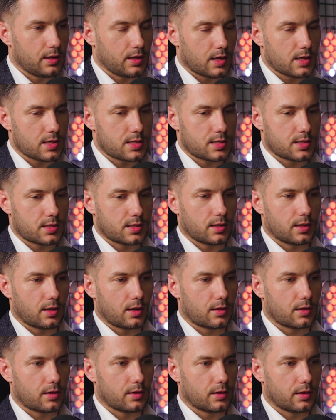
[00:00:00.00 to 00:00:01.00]
yes, they
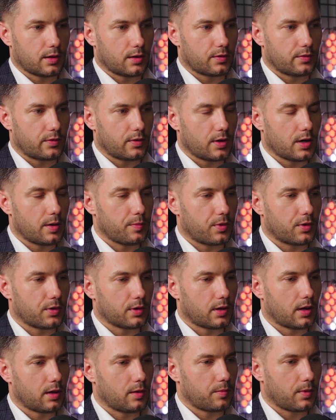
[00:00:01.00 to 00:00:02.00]
are very
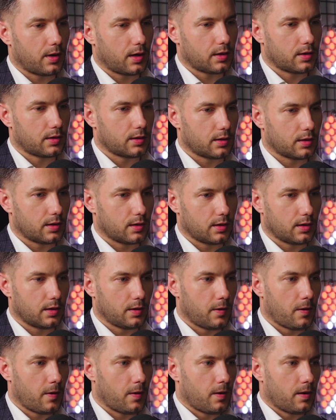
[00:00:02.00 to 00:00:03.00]
important, but
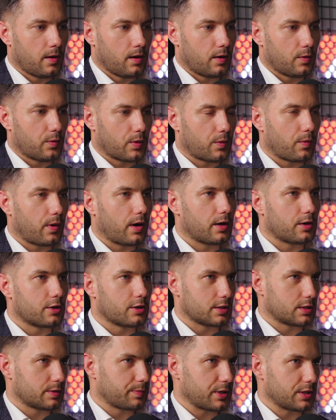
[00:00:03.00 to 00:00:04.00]
require
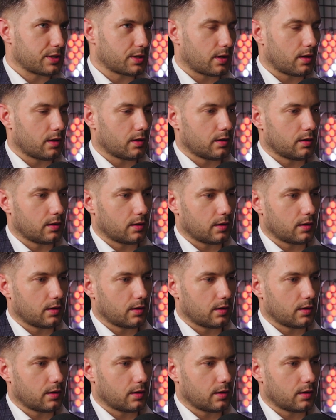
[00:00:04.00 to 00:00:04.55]
a special